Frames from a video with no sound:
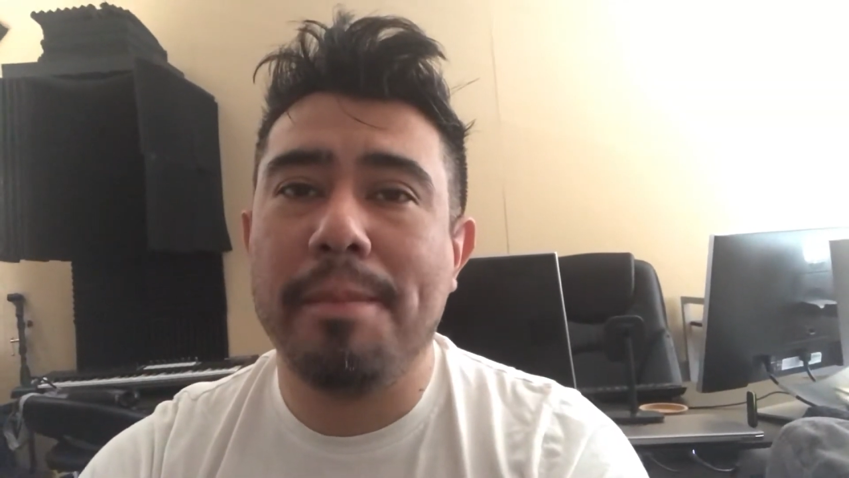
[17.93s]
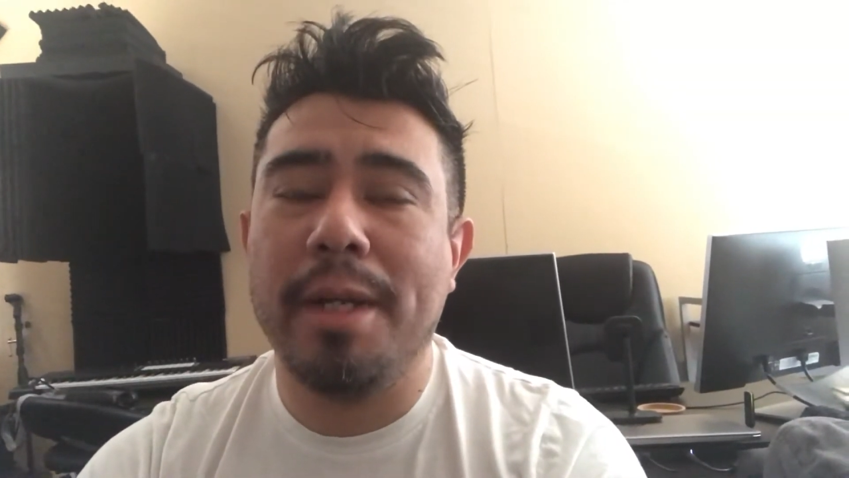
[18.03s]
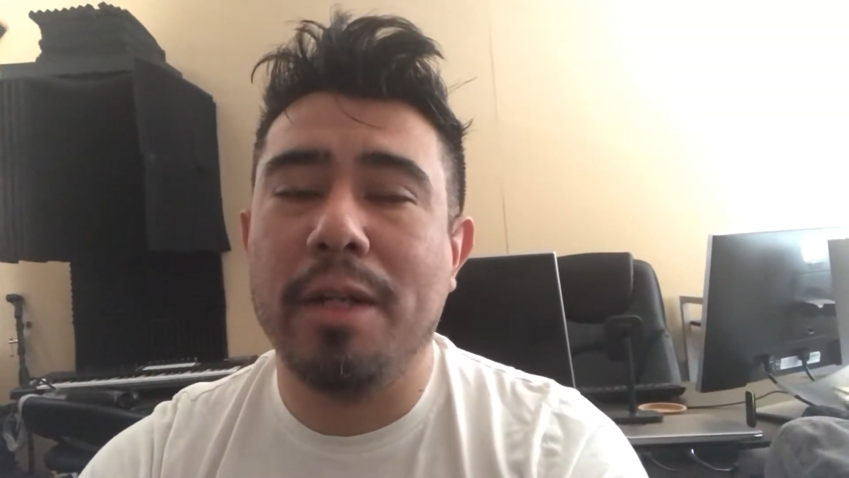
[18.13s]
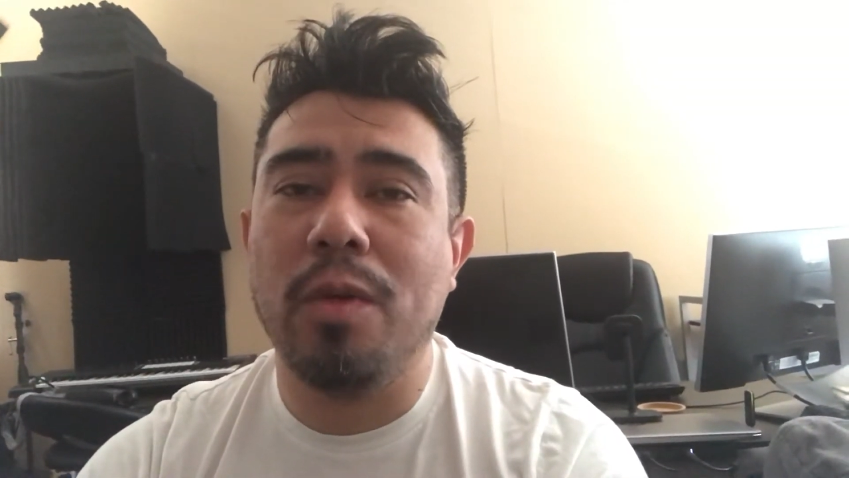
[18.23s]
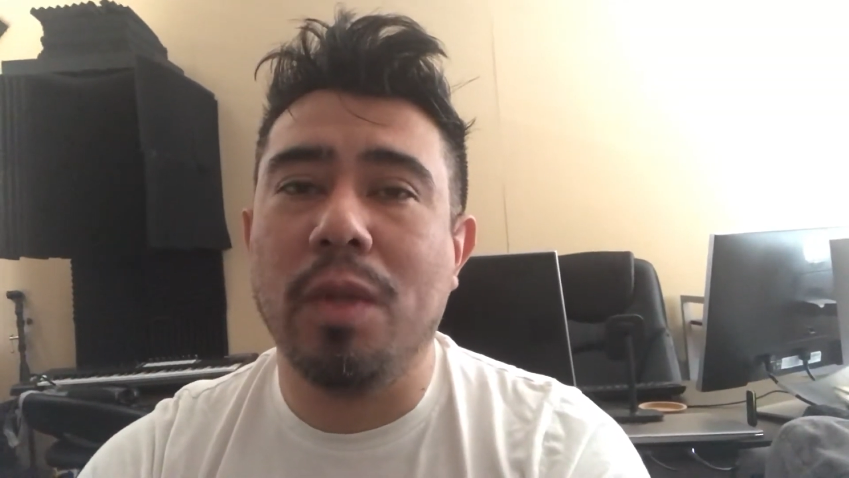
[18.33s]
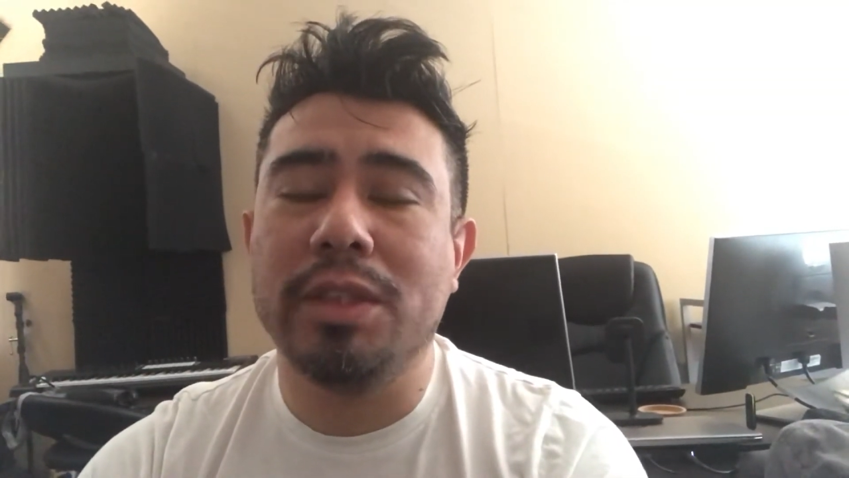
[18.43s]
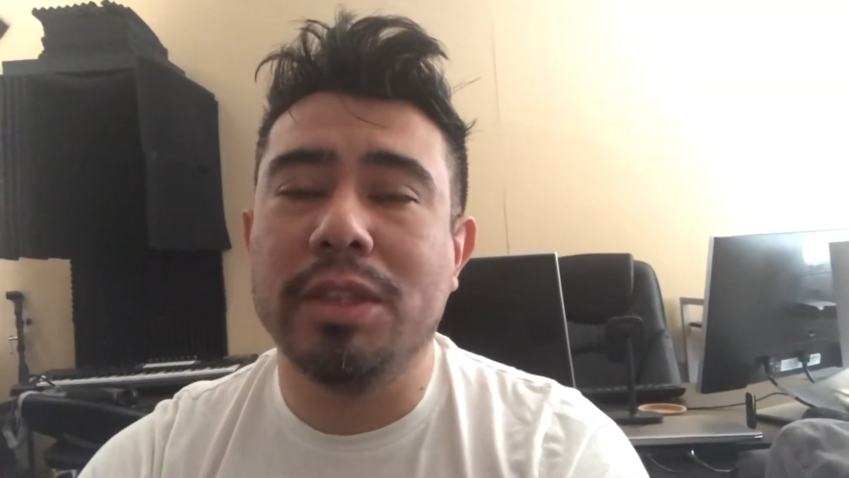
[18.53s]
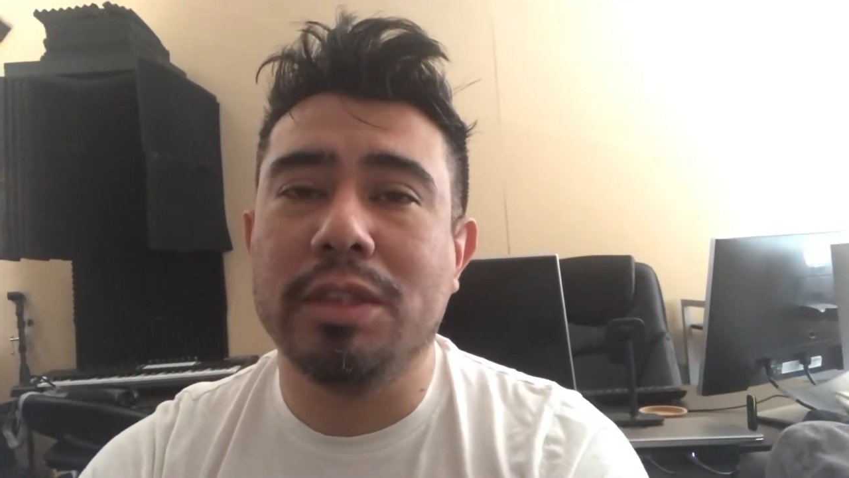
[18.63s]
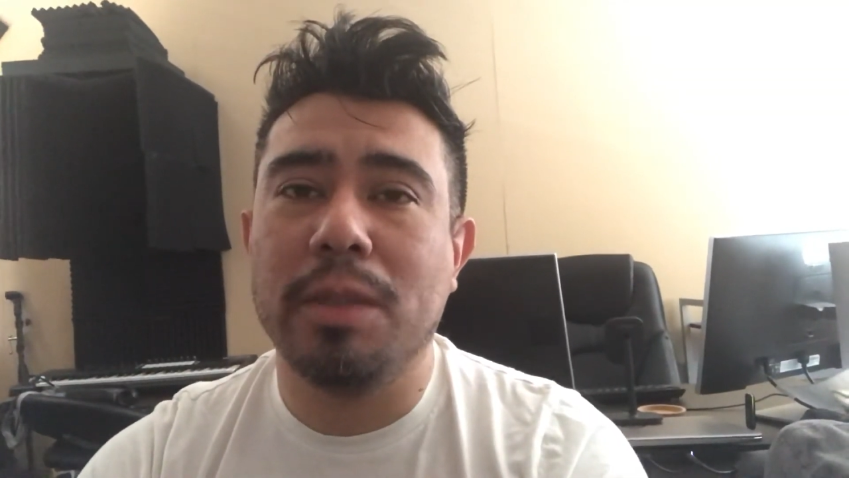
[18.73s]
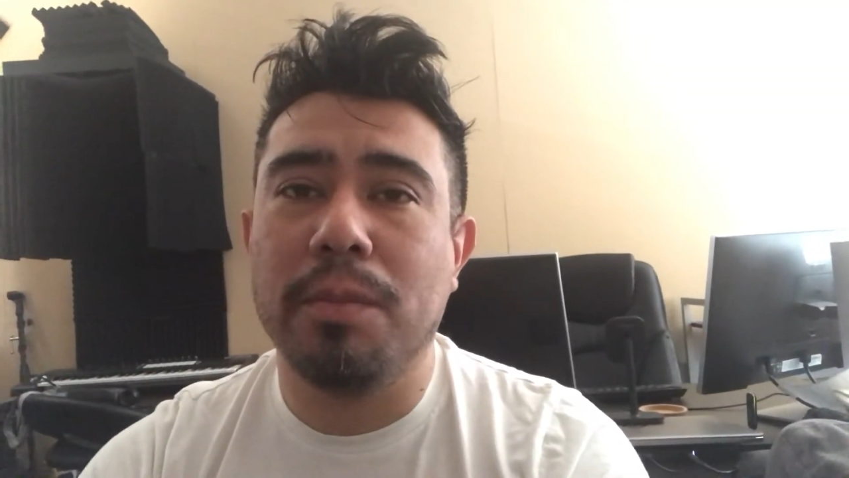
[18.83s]
medical
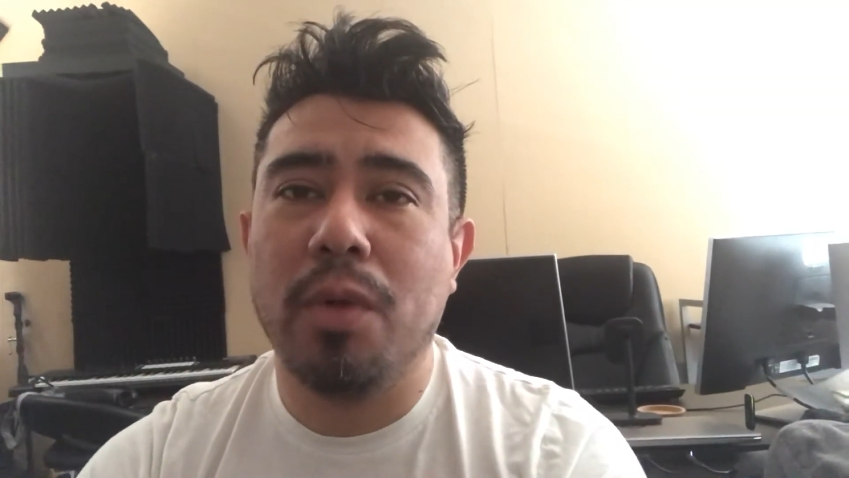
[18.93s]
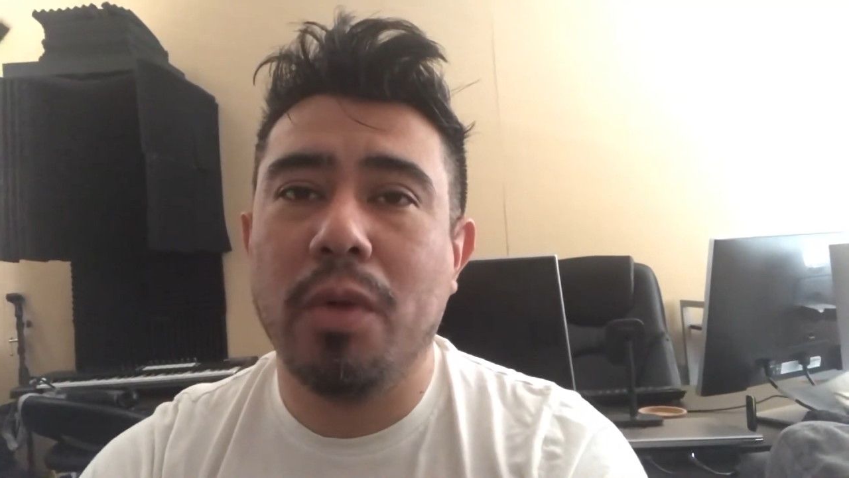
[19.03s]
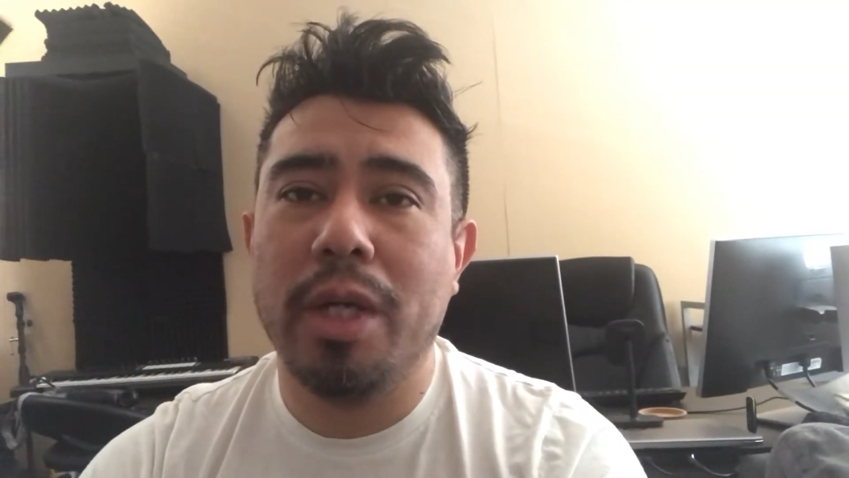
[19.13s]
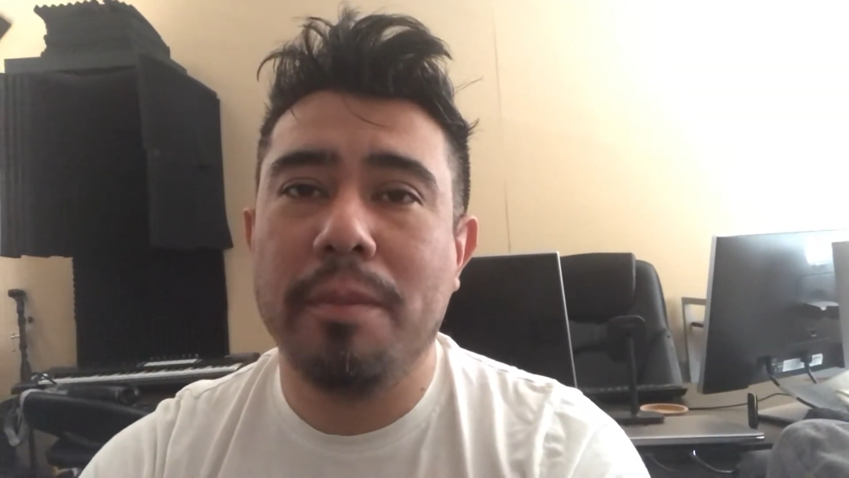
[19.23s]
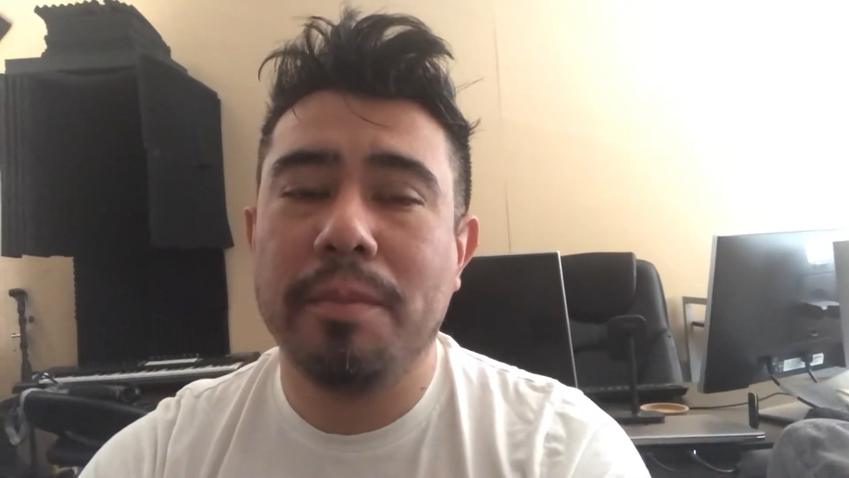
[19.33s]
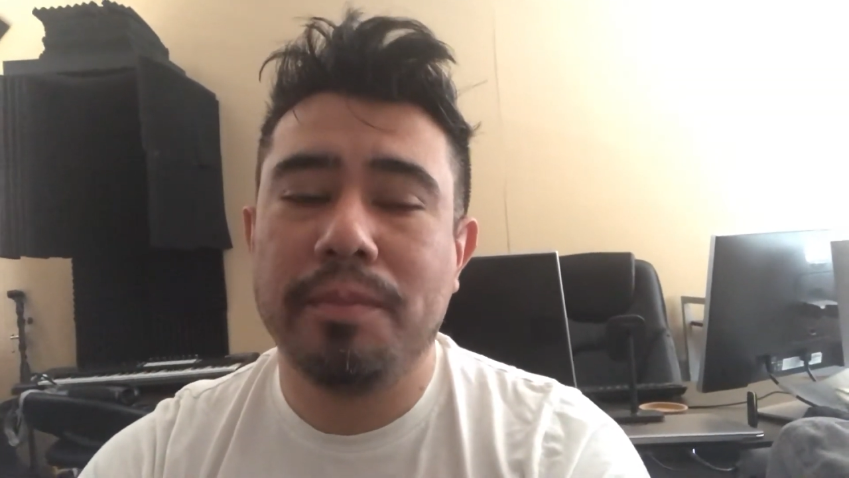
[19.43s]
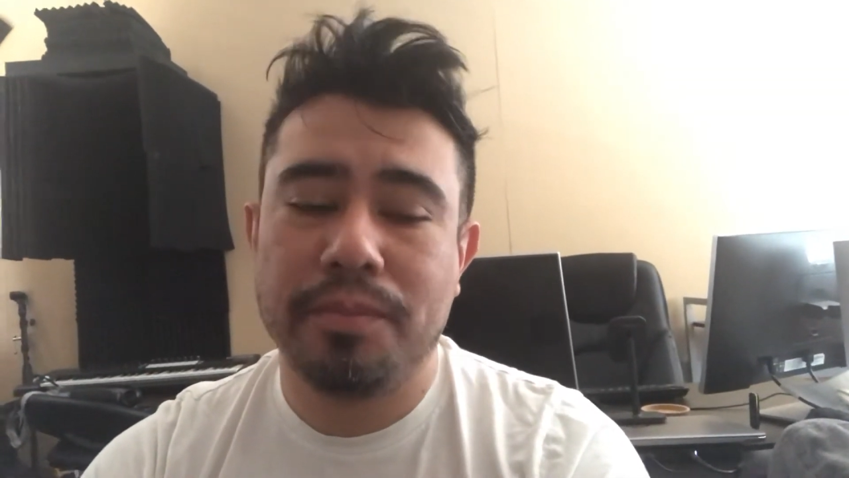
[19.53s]
assistant program.